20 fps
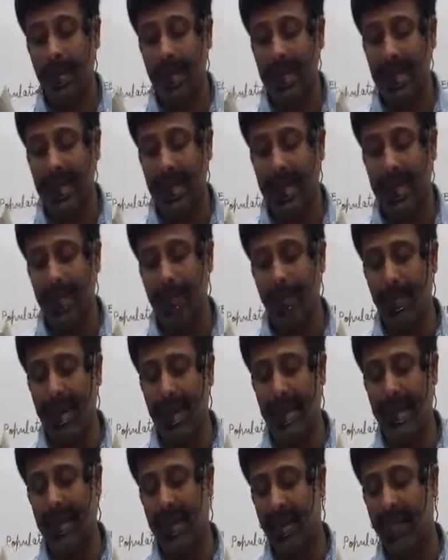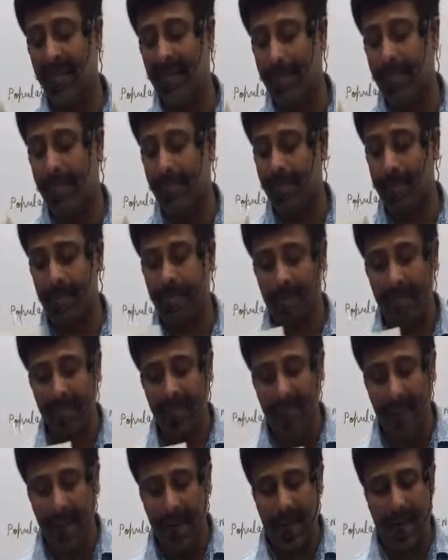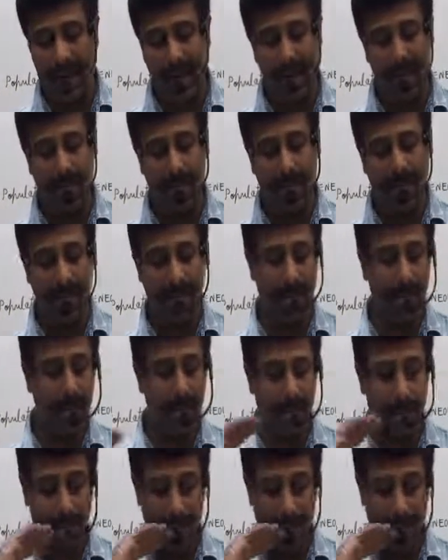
Second paragraph, underline completely.